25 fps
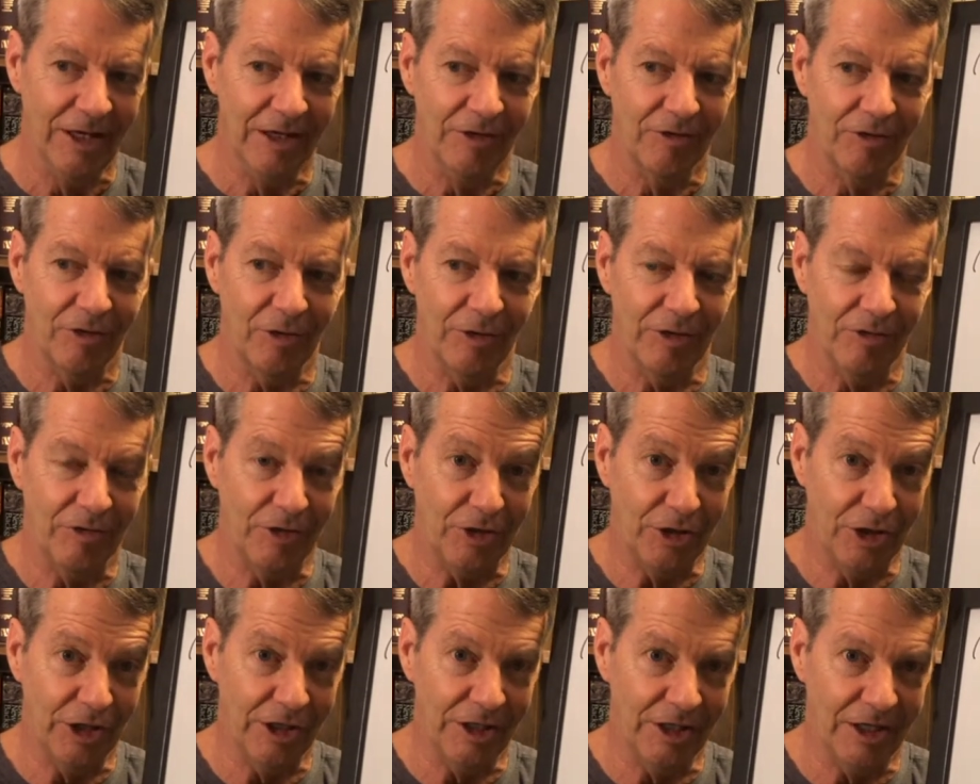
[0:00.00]
So he's a
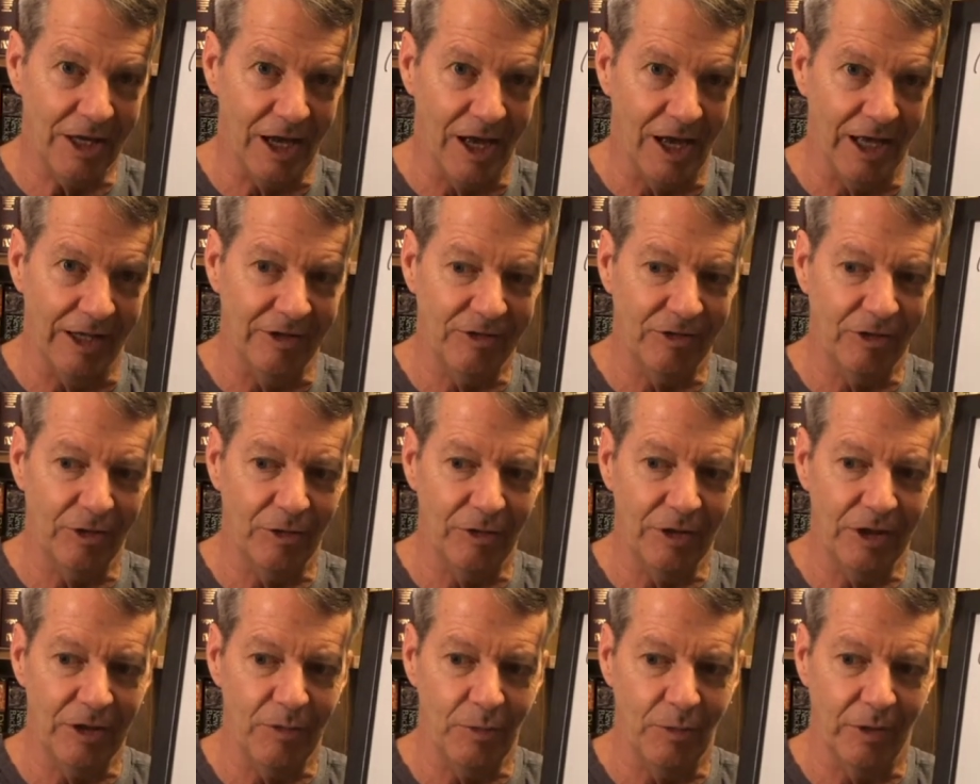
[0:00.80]
good God. So
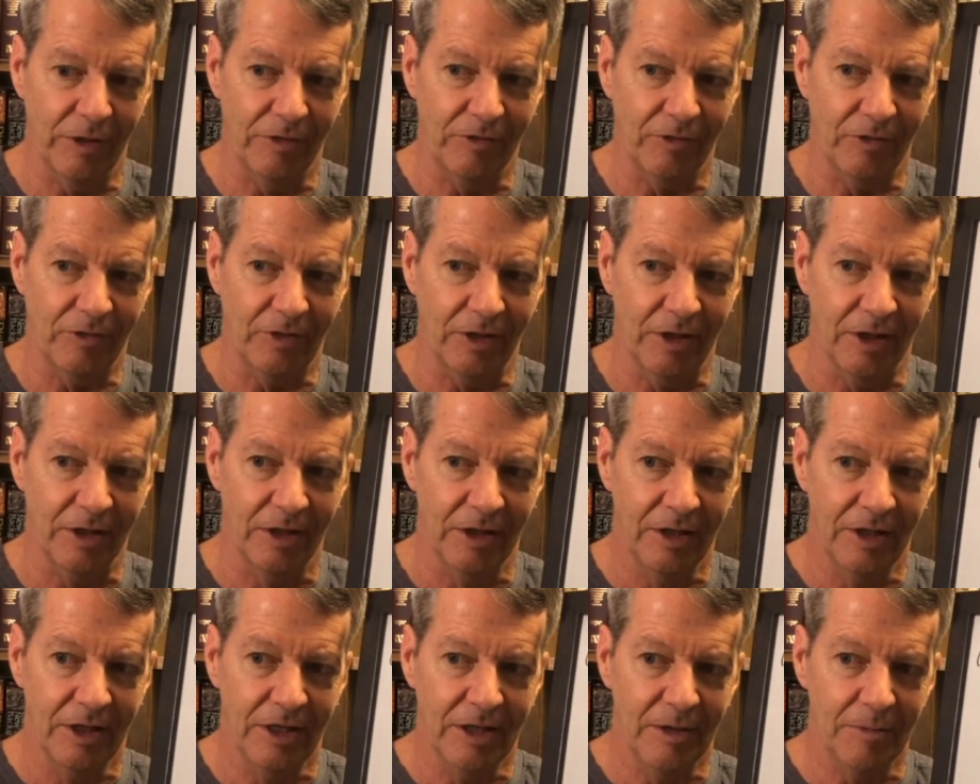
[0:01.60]
he wants to
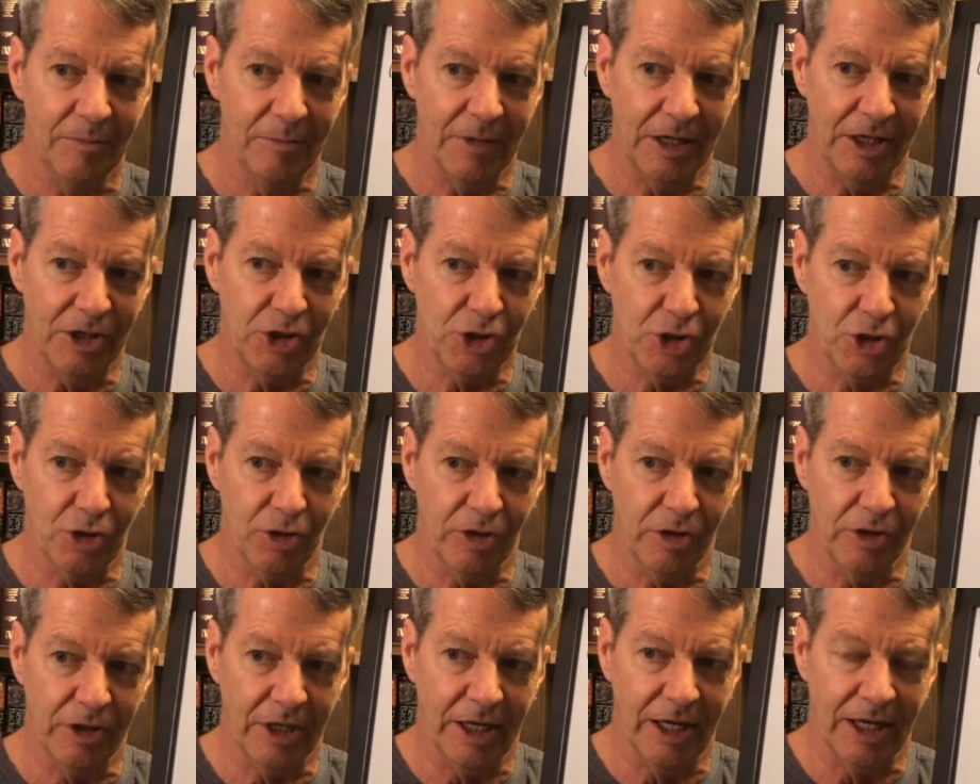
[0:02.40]
make
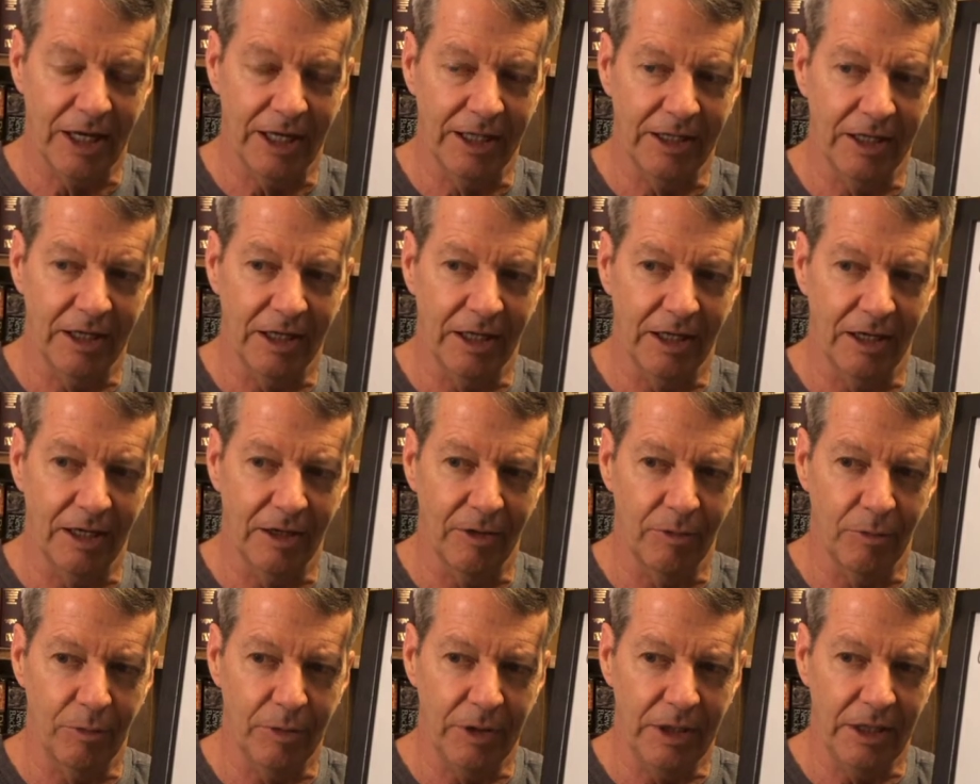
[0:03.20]
sure that uh,
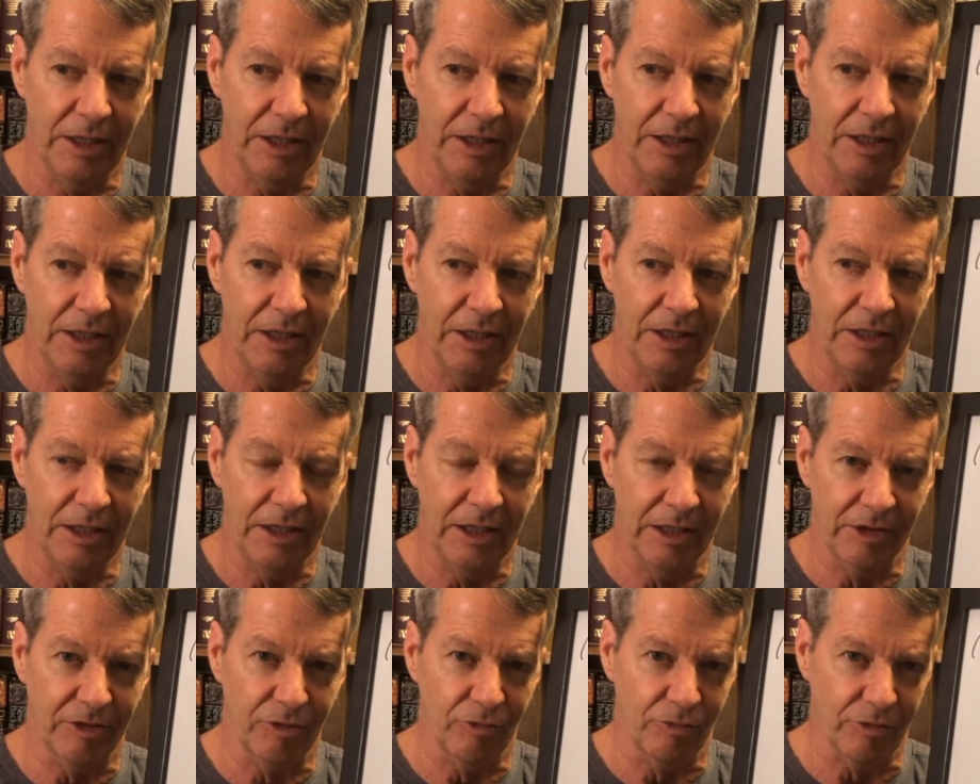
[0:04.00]
we
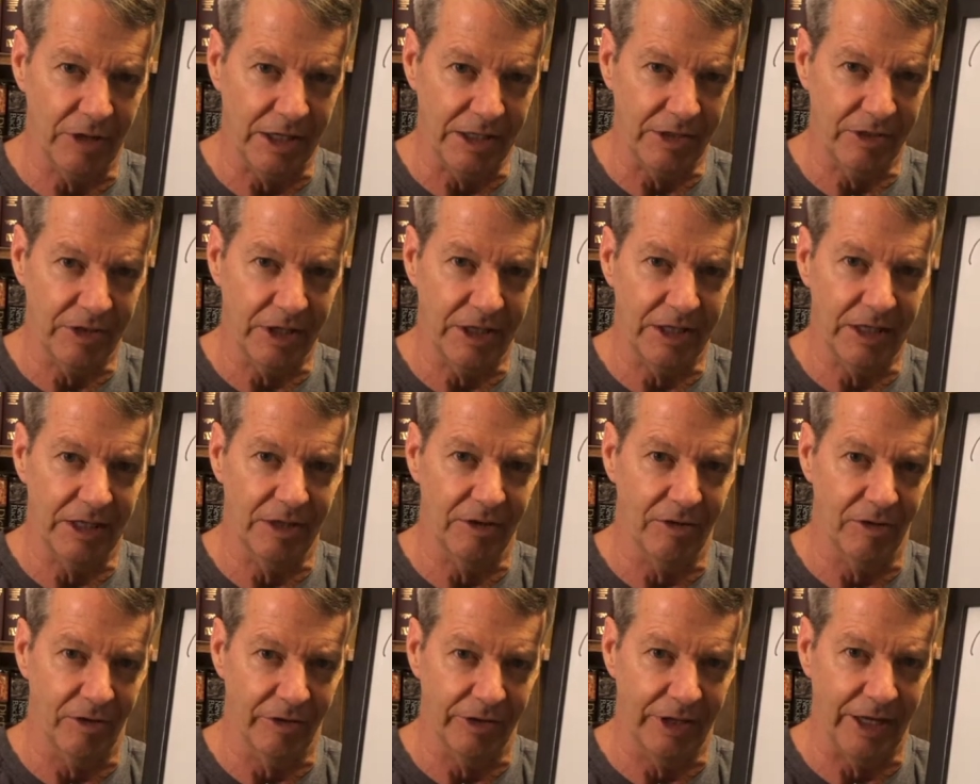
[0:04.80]
get the right thing
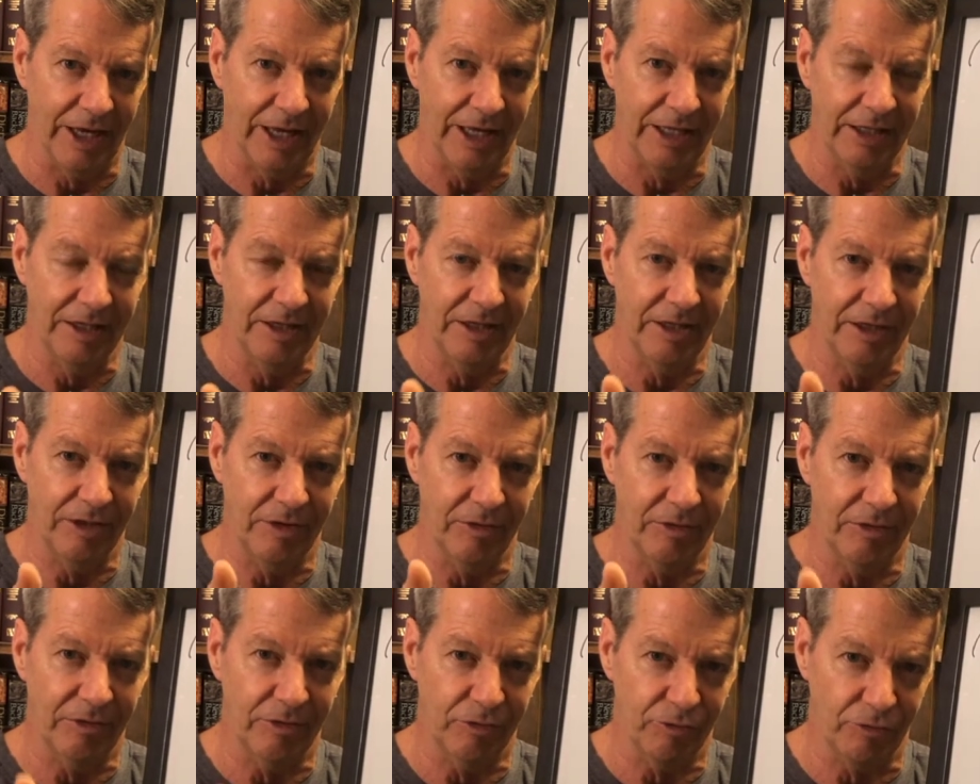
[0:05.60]
and all that. You
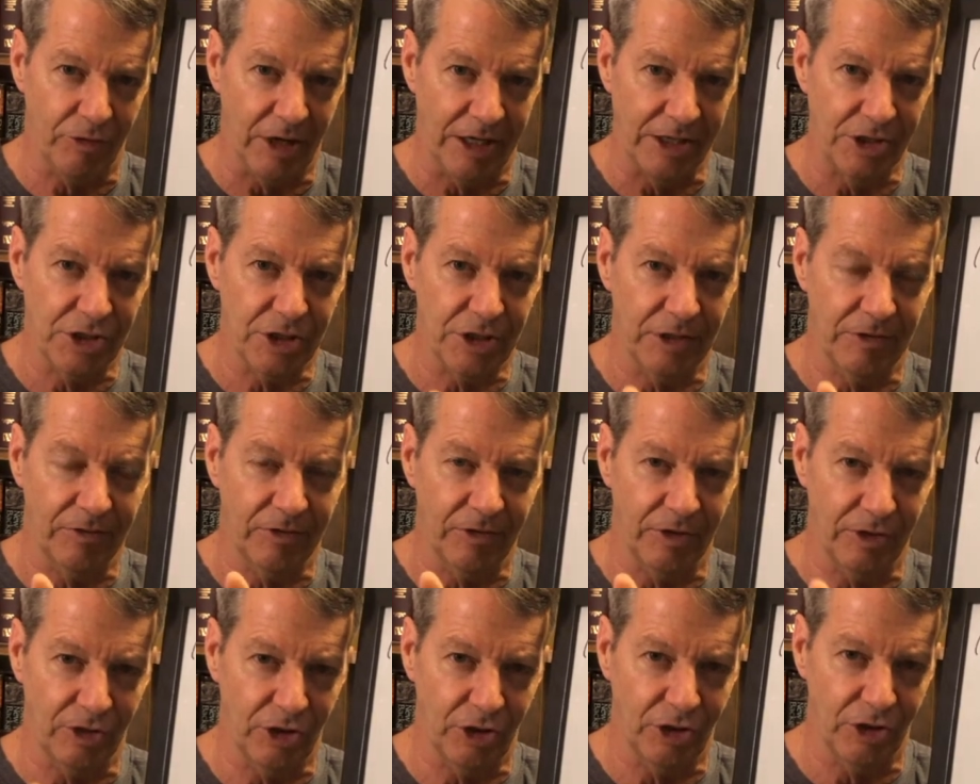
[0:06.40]
know, he's righteous
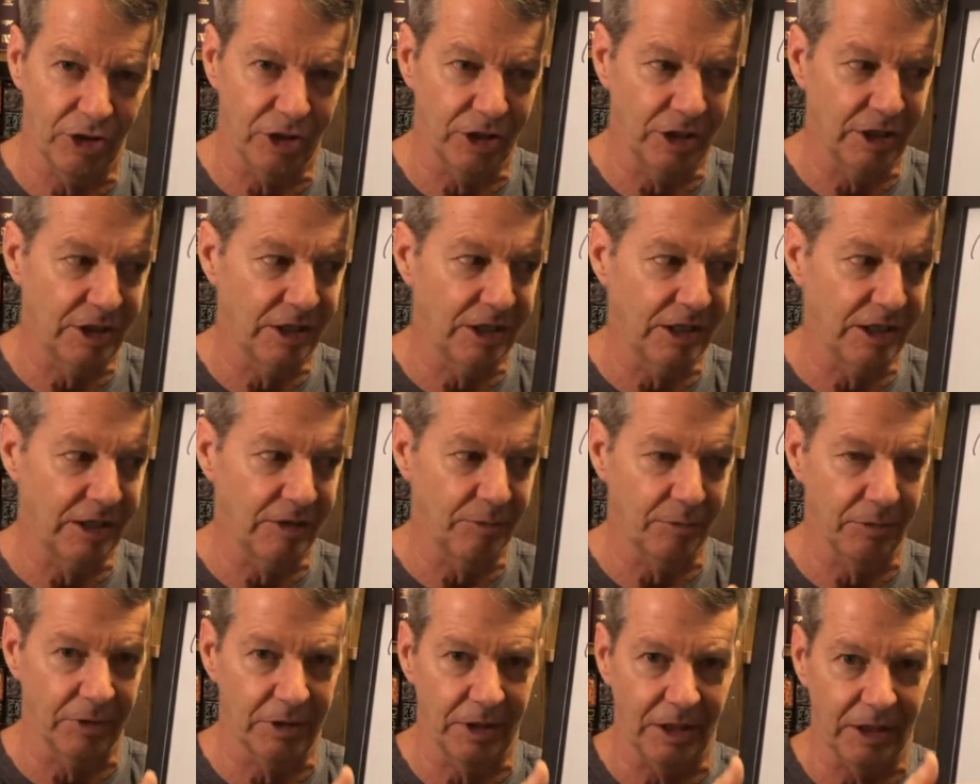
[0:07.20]
and good,
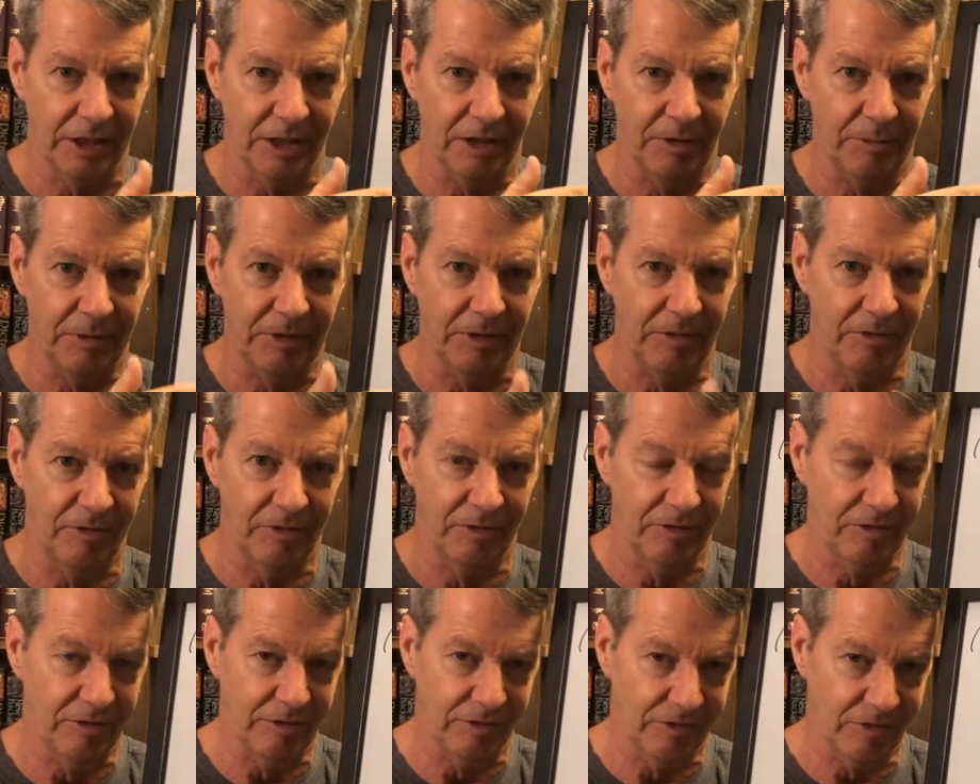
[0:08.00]
and we're not going to be
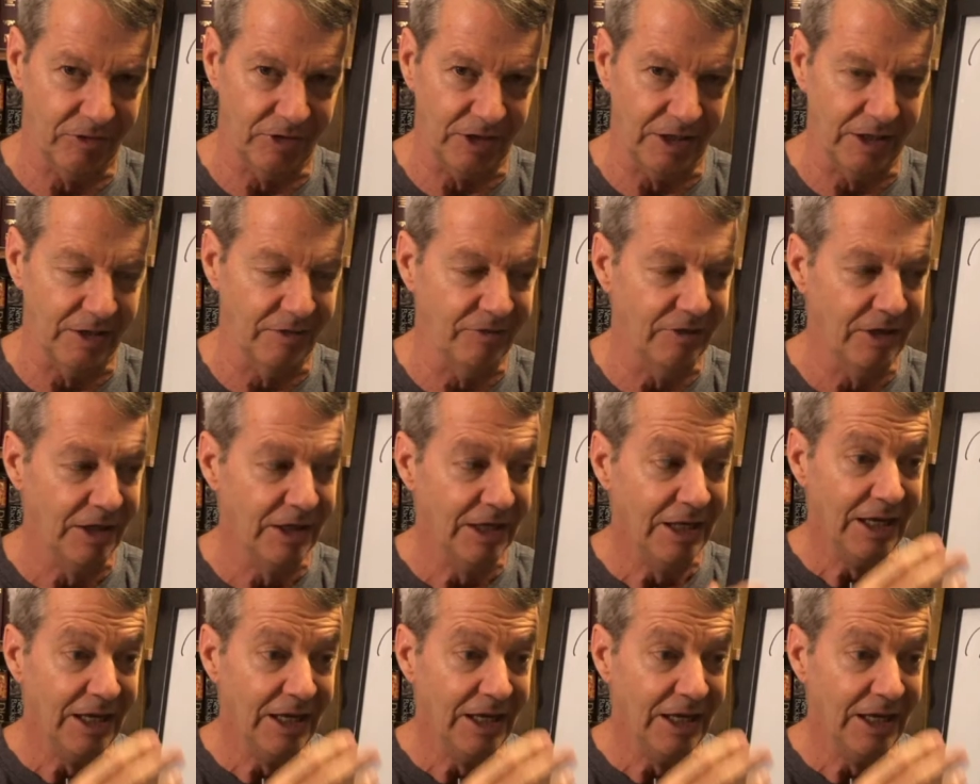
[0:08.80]
deceived.